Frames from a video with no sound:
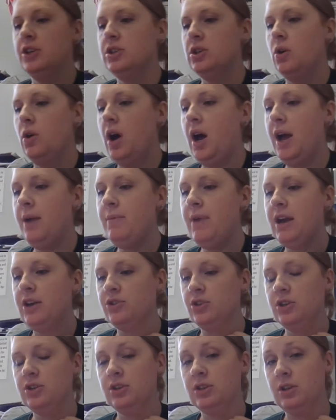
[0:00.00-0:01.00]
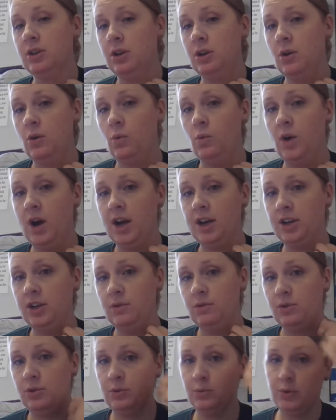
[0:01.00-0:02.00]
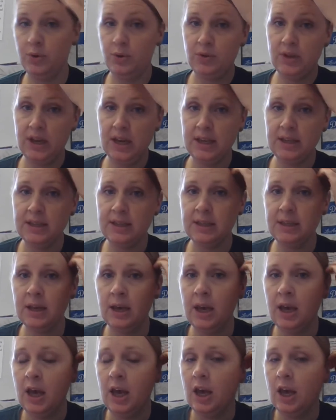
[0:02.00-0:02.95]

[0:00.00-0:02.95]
So I'm actually just going to walk you through this.